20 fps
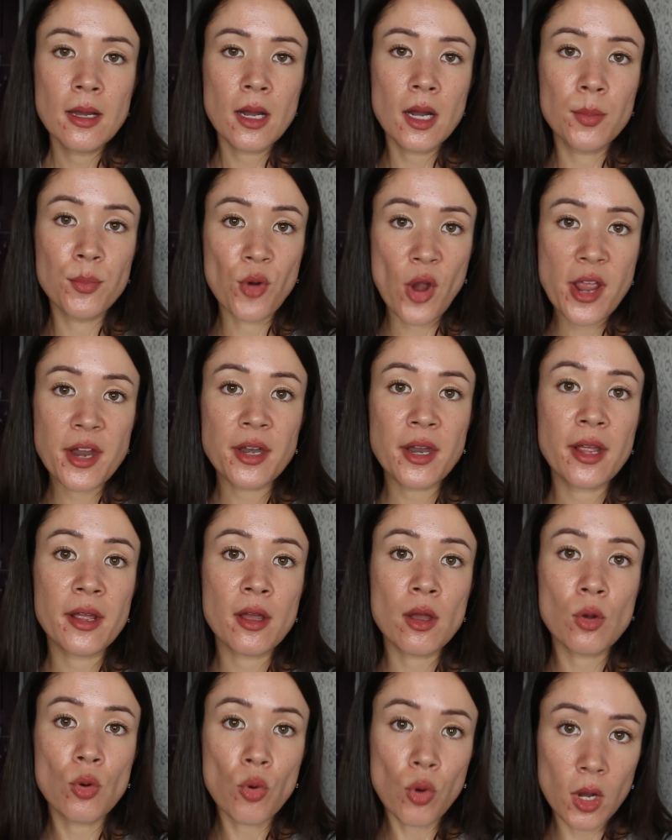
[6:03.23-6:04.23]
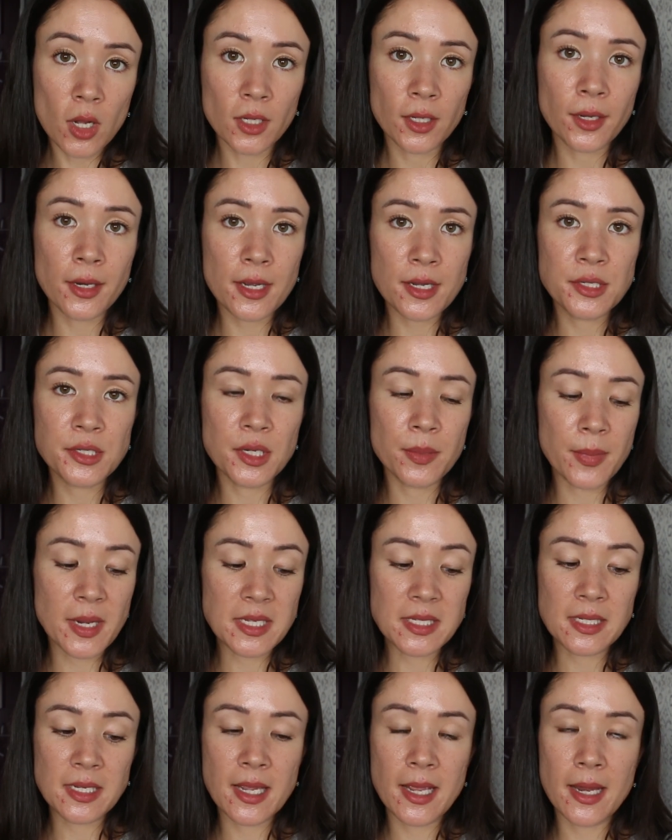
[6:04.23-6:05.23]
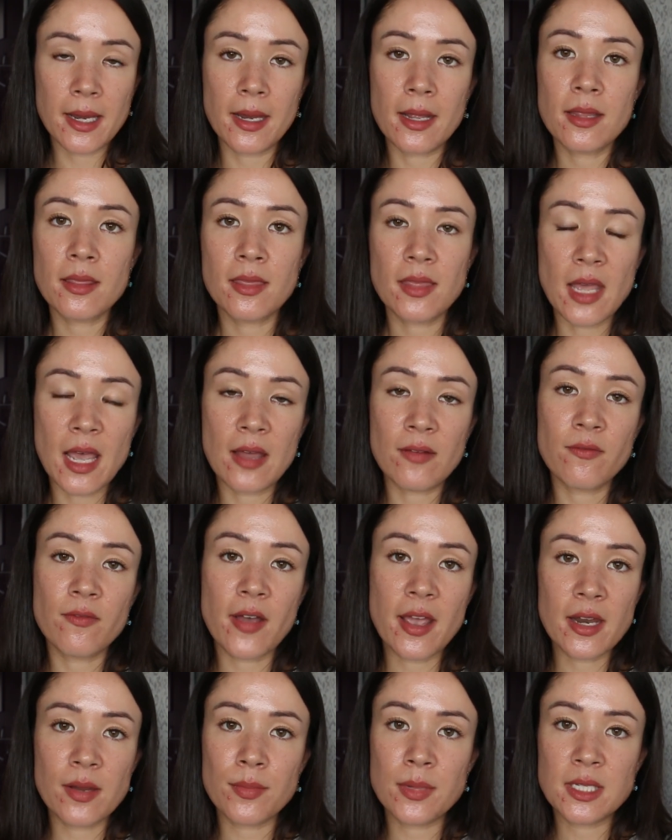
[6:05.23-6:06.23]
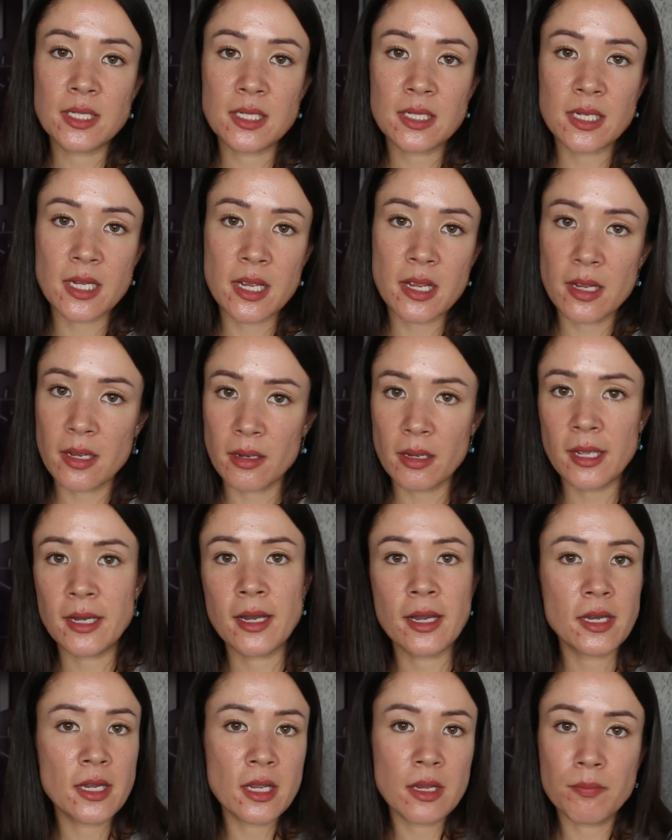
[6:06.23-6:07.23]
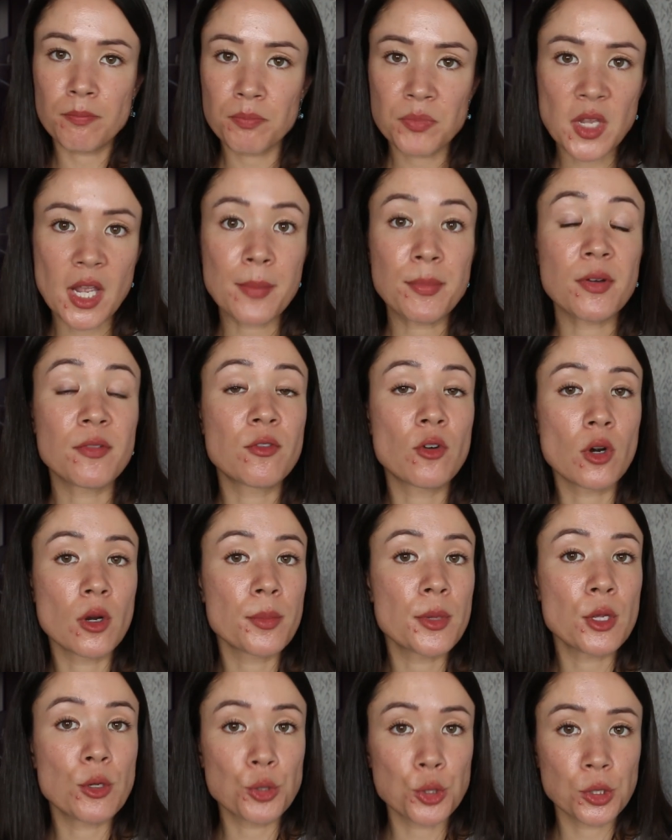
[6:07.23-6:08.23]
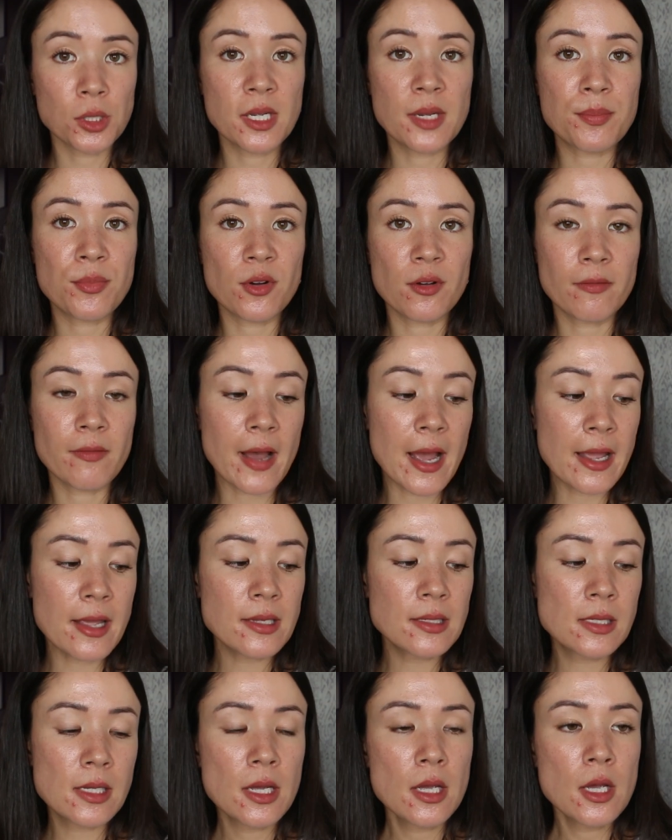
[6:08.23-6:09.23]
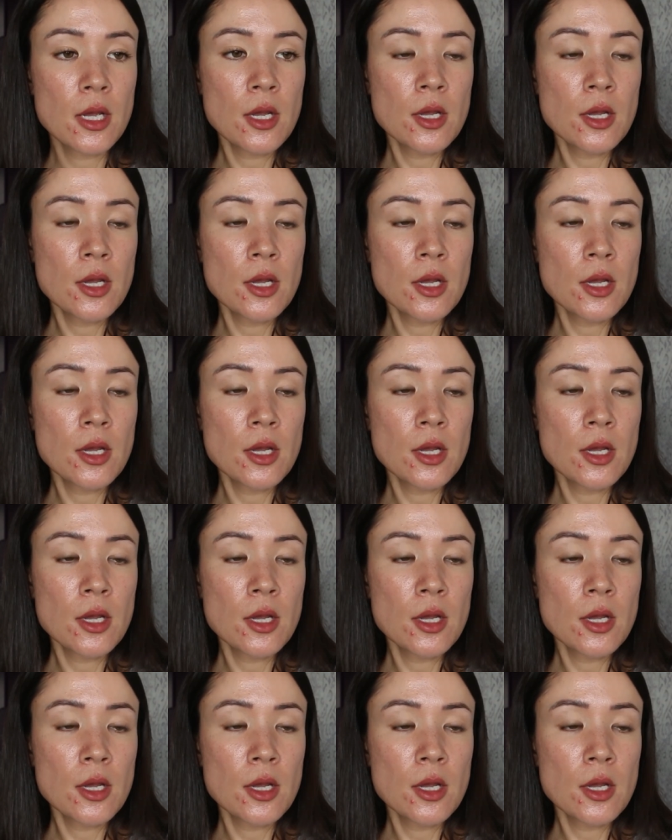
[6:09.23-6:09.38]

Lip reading: a brightening quality to my skin that vitamin C in any type of form usually provides.